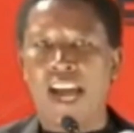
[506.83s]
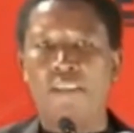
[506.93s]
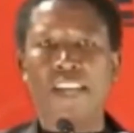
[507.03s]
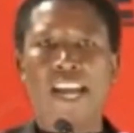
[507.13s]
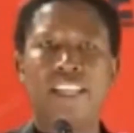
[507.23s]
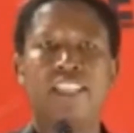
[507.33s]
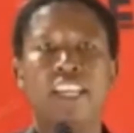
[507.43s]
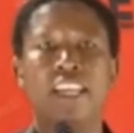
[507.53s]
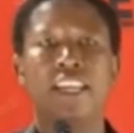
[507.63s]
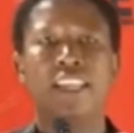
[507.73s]
And after
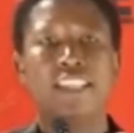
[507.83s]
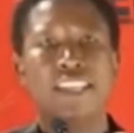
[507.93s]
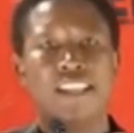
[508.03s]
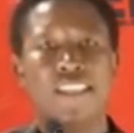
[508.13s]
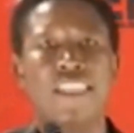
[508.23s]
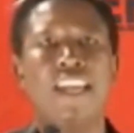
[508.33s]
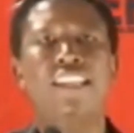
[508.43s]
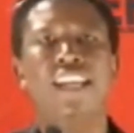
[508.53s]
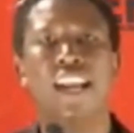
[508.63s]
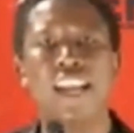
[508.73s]
hijacking it,
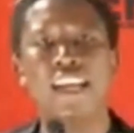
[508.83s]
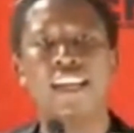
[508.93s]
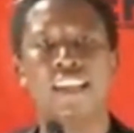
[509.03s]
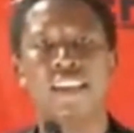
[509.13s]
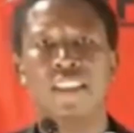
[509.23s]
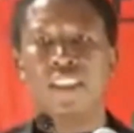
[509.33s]
they derail